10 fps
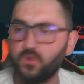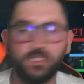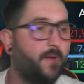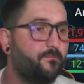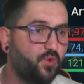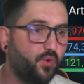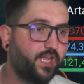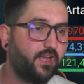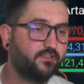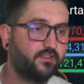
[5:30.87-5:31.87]
what I'm
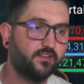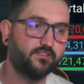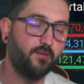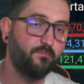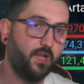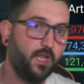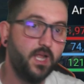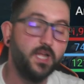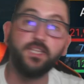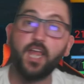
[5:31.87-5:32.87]
doing as an example
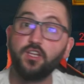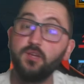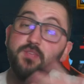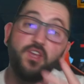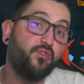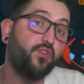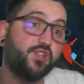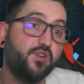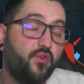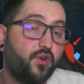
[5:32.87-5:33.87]
that could be
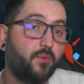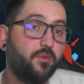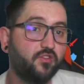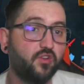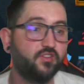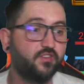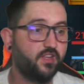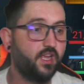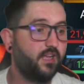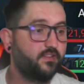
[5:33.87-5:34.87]
efficient for your
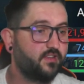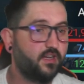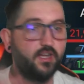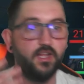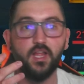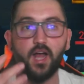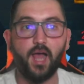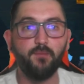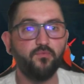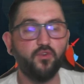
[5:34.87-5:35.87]
resources is
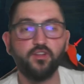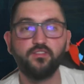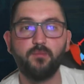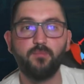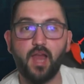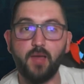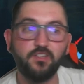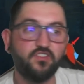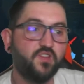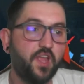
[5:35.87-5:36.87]
for example,
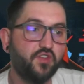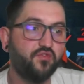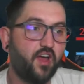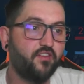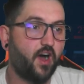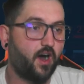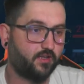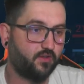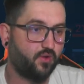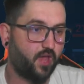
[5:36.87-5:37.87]
I'm at stage 5
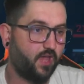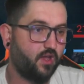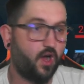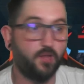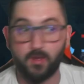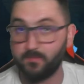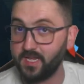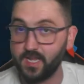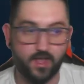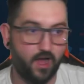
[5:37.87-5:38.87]
hard, okay, on my
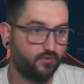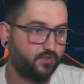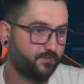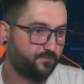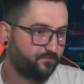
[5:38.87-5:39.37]
main account.